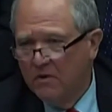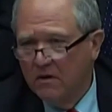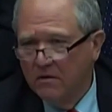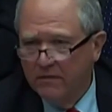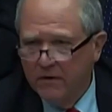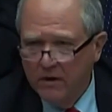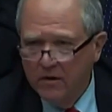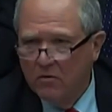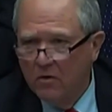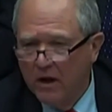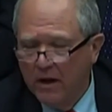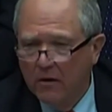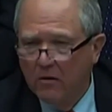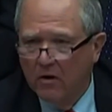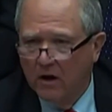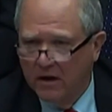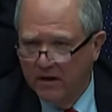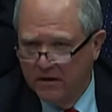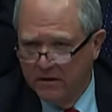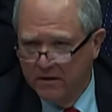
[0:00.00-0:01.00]
of UN
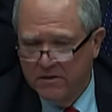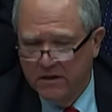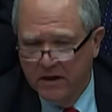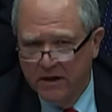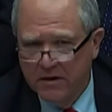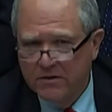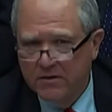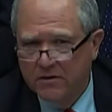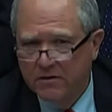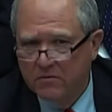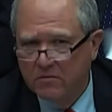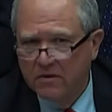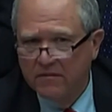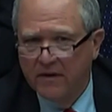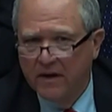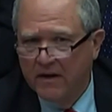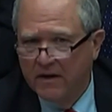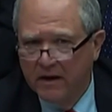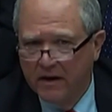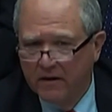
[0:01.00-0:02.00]
organizations we've
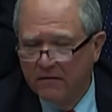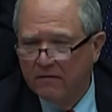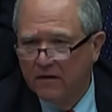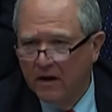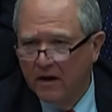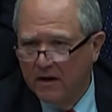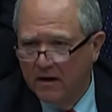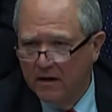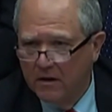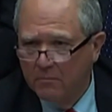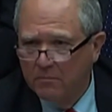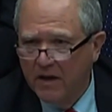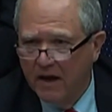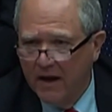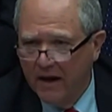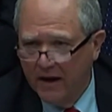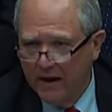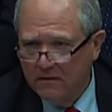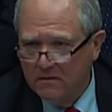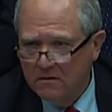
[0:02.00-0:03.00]
identified in the
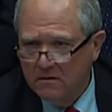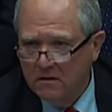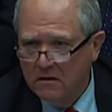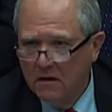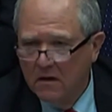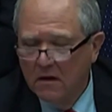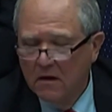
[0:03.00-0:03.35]
past.